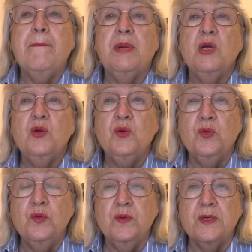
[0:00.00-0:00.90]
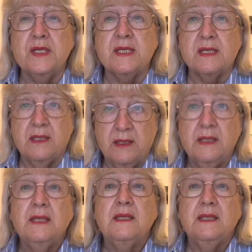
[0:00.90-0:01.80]
balloons.
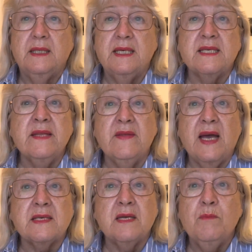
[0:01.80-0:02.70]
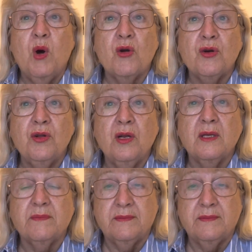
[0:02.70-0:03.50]
Isn't that immoral?